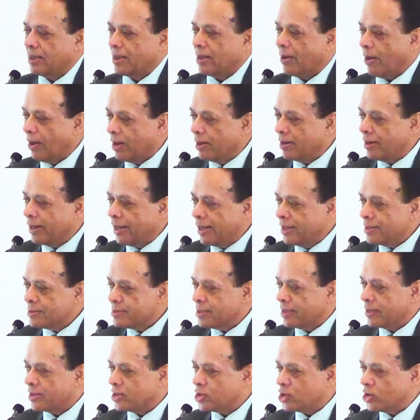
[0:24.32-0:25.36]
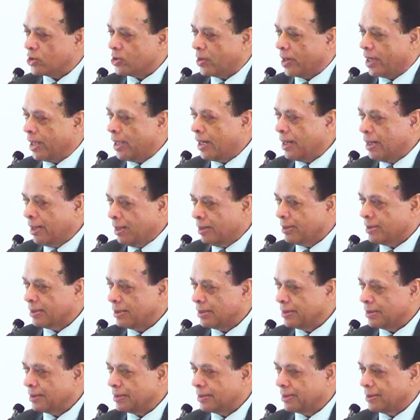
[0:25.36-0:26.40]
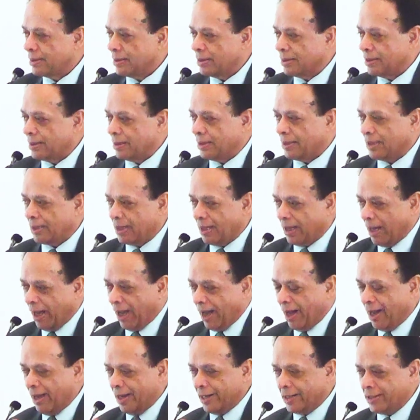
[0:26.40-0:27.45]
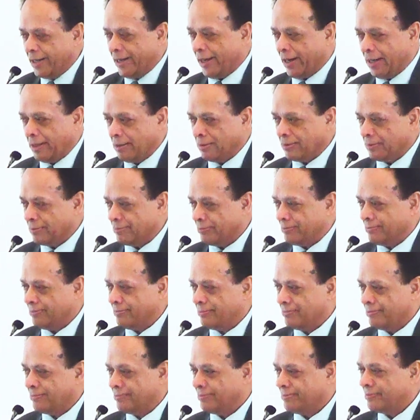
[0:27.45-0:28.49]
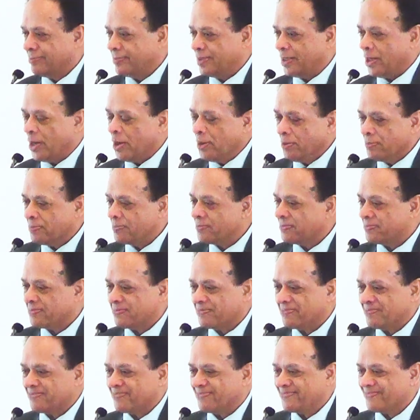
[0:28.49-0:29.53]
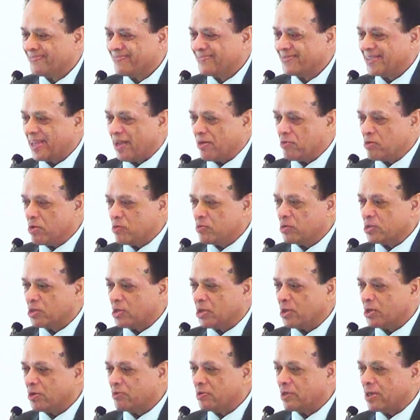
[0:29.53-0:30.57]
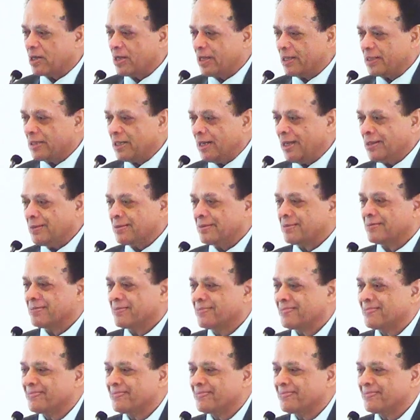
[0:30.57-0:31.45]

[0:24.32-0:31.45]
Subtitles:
Holiday is H-O-L-I day. Yeah? Have you ever thought of it like that?